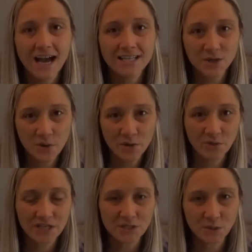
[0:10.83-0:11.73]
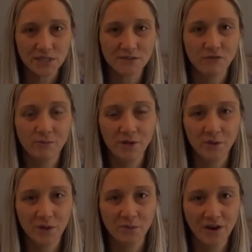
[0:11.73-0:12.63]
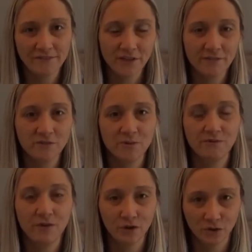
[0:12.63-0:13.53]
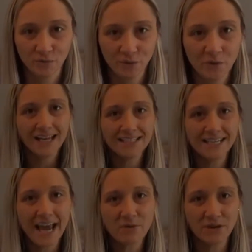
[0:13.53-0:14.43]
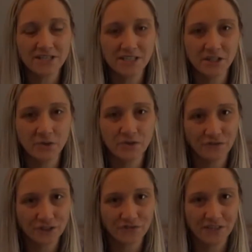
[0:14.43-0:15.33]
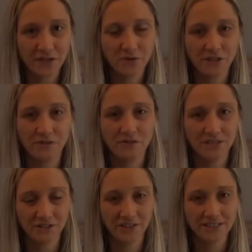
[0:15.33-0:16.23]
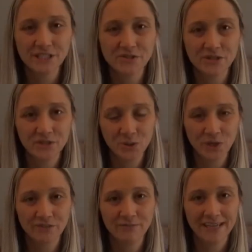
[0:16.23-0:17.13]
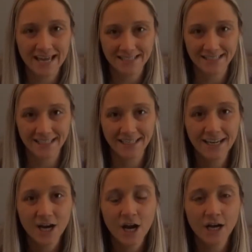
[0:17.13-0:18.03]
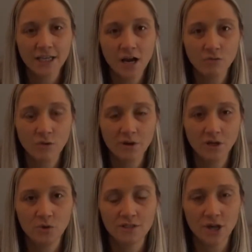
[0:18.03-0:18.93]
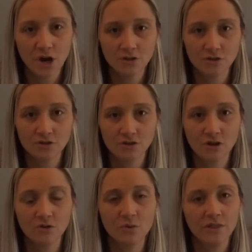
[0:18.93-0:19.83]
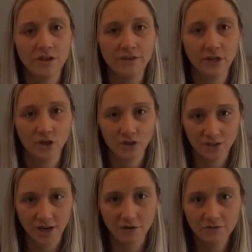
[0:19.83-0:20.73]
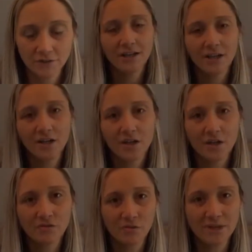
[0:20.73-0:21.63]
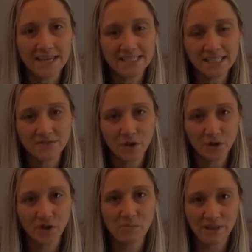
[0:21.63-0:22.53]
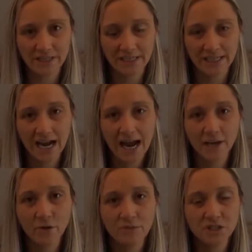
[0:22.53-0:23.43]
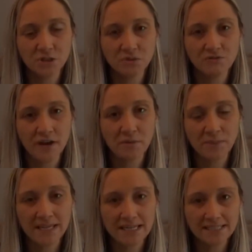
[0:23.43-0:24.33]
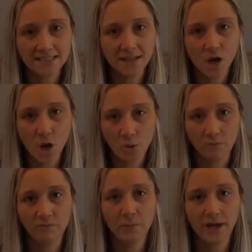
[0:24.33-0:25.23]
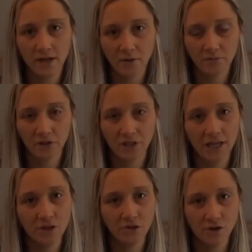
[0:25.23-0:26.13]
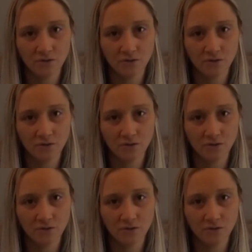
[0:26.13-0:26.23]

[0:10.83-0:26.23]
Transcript: So I want to bring stories of women who are brave enough to be vulnerable. Today I bring to you the first video in a new series, the story of Makenzie, a young woman who has also struggled with loving herself. Through Makenzie's vulnerability, I hope that you will find peace, hope, and comfort in your own